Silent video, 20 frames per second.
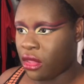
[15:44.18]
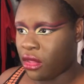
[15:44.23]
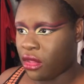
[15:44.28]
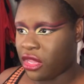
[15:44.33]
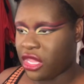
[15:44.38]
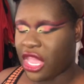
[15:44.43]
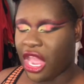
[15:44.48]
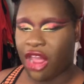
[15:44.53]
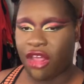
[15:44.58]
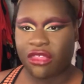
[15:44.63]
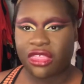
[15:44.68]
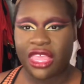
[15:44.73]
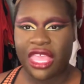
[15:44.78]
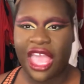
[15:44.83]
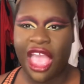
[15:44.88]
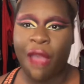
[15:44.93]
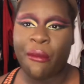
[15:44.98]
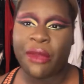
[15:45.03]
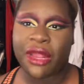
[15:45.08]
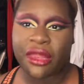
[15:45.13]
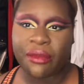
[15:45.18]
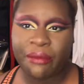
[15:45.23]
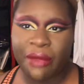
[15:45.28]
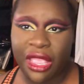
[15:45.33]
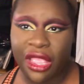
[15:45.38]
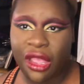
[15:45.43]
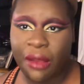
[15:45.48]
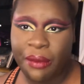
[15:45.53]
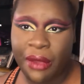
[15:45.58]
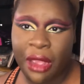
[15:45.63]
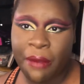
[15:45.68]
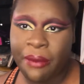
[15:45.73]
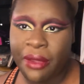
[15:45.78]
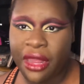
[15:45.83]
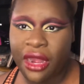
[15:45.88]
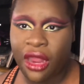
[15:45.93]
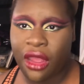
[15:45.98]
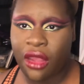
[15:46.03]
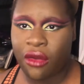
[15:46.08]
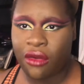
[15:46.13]
y'all see how much makeup I put
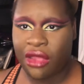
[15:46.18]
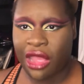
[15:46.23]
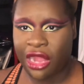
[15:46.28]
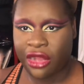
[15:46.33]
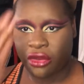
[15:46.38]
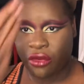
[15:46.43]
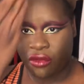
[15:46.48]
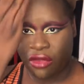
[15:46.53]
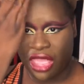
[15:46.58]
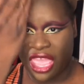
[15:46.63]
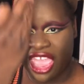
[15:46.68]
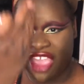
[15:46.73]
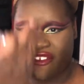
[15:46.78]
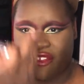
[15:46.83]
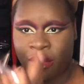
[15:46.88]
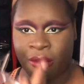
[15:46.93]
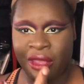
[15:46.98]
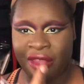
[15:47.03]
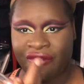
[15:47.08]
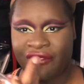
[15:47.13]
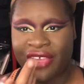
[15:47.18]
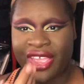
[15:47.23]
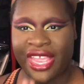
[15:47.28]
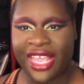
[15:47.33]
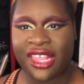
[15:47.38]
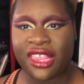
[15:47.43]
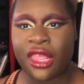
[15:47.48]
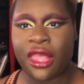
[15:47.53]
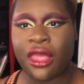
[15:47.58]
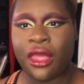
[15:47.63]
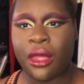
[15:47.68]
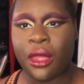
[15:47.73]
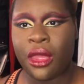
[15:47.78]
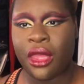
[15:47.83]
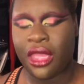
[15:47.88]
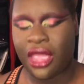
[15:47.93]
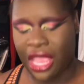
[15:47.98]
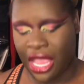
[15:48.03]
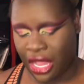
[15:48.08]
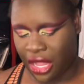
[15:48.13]
on. I do half of my face.
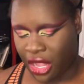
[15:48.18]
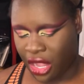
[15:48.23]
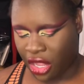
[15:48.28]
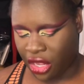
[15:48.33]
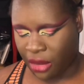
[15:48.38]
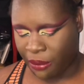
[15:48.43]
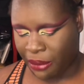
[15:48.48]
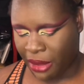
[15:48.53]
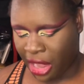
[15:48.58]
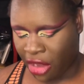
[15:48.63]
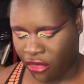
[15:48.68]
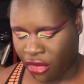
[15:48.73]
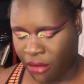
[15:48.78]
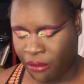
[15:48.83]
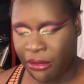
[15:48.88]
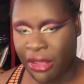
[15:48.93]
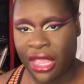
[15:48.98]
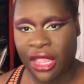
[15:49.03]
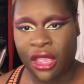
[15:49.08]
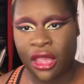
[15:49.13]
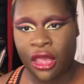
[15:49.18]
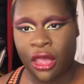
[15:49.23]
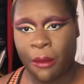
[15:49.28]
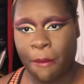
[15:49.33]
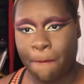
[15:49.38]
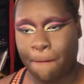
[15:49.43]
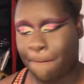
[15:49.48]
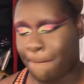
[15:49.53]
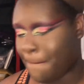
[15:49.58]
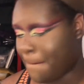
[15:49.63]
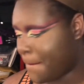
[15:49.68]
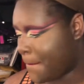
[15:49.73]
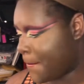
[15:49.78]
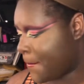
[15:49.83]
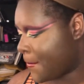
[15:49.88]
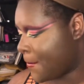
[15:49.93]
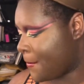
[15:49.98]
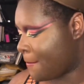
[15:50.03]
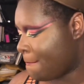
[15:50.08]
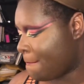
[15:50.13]
It's called the power makeup.
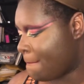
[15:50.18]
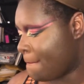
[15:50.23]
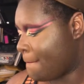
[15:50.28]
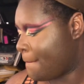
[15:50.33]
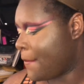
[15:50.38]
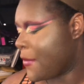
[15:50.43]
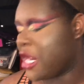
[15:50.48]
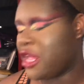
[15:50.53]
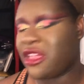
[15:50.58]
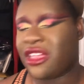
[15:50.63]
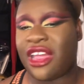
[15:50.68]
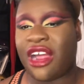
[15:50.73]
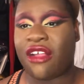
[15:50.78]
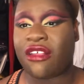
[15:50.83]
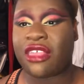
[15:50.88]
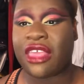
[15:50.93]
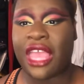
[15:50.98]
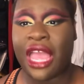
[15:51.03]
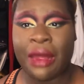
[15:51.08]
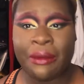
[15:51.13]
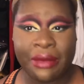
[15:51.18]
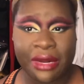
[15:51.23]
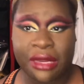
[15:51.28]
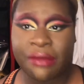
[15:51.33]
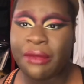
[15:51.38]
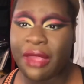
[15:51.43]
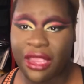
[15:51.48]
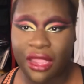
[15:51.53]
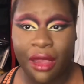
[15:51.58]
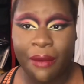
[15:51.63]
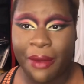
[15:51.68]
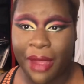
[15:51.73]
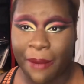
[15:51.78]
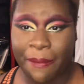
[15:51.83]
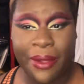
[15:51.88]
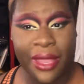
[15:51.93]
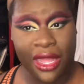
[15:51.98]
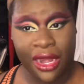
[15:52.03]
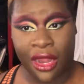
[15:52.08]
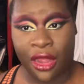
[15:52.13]
Y'all see how much makeup I
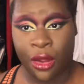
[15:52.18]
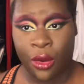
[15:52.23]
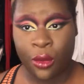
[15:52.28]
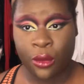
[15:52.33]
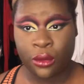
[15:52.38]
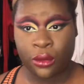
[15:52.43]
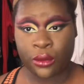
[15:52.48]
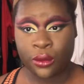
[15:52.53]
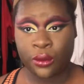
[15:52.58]
put on.